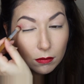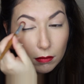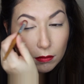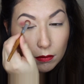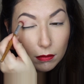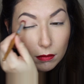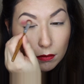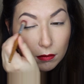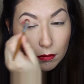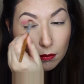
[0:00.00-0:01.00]

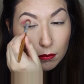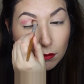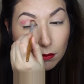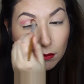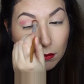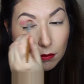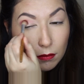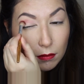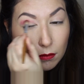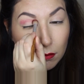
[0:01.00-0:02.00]

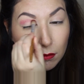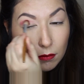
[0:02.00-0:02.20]
[no speech]